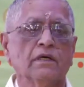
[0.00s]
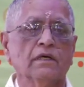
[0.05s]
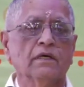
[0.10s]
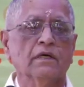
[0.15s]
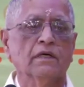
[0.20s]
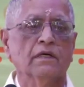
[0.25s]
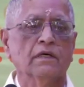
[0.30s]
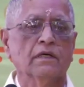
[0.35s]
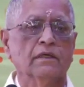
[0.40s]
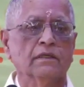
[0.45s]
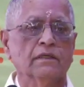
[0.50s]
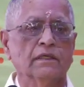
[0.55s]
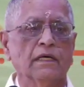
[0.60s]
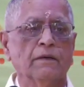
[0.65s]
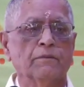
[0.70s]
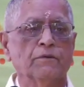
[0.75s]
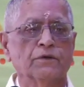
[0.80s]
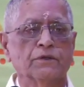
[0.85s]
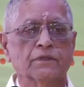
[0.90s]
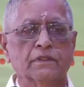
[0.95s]

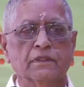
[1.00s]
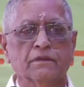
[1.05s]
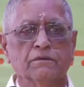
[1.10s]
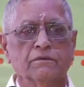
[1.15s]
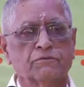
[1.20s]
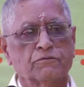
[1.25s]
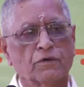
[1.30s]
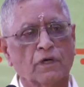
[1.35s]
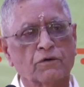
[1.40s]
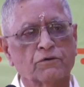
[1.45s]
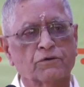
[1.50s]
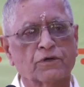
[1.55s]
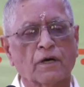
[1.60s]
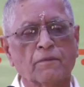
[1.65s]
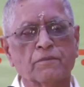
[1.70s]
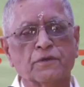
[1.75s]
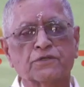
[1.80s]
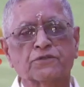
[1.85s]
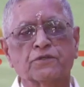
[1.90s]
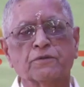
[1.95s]
about 12
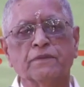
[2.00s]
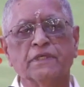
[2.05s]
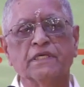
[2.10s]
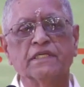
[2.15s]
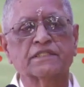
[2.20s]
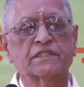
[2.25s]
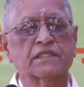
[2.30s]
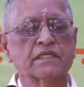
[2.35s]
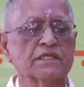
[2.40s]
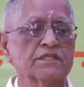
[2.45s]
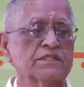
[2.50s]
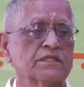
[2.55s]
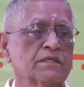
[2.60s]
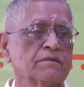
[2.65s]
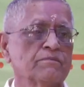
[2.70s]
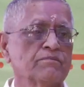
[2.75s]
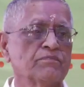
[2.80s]
topics to be discussed.